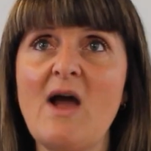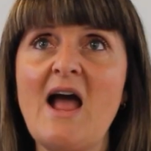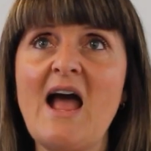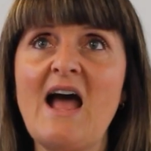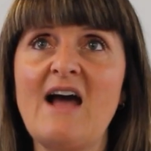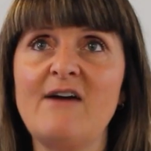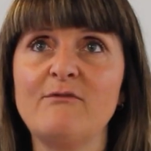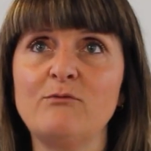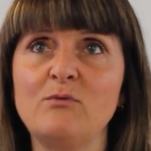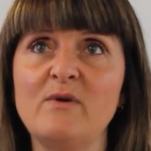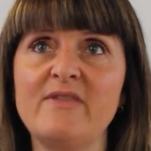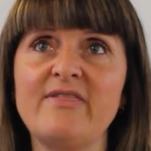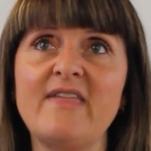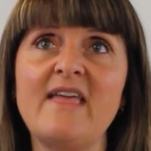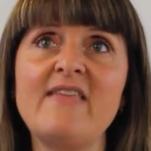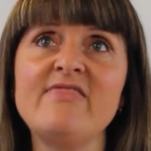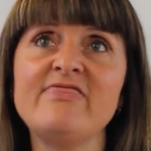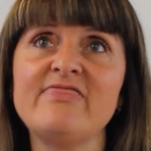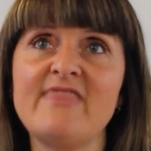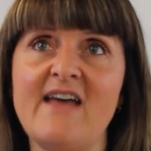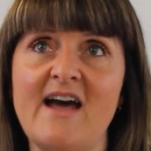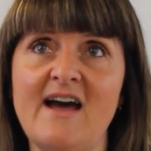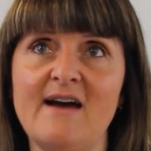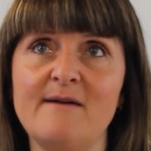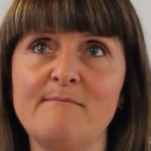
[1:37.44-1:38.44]
have
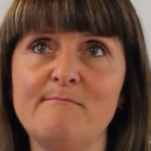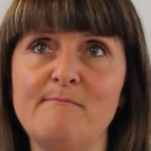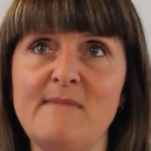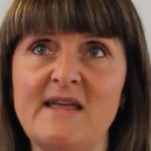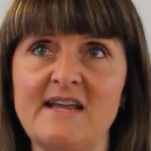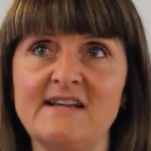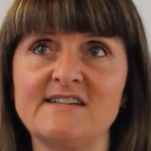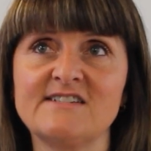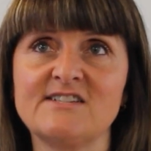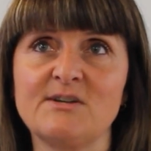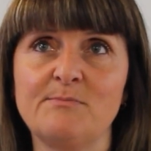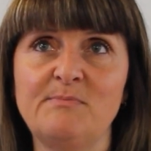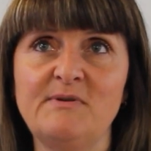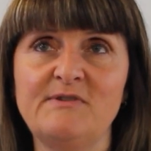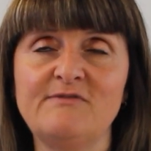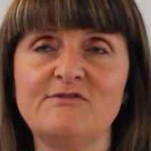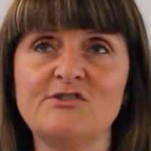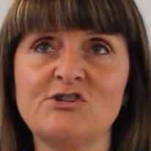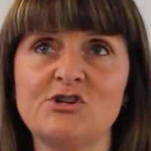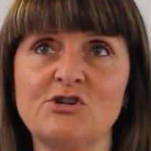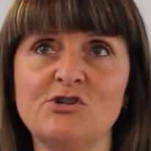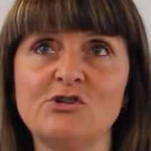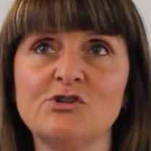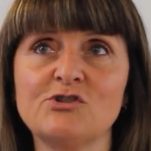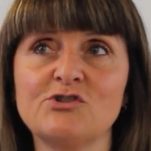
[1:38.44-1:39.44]
within that mix-up of
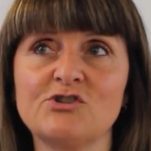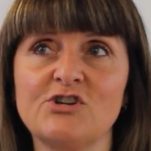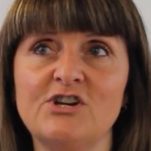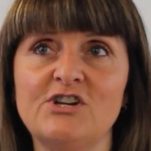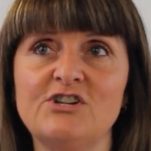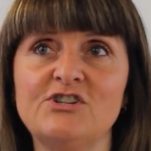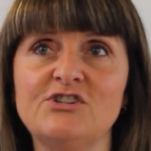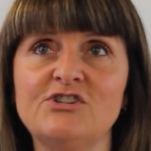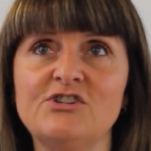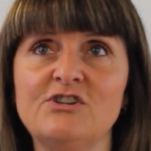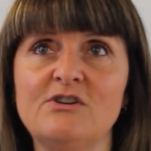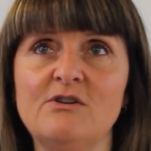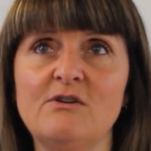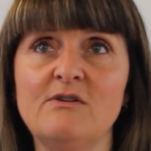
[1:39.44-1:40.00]
children,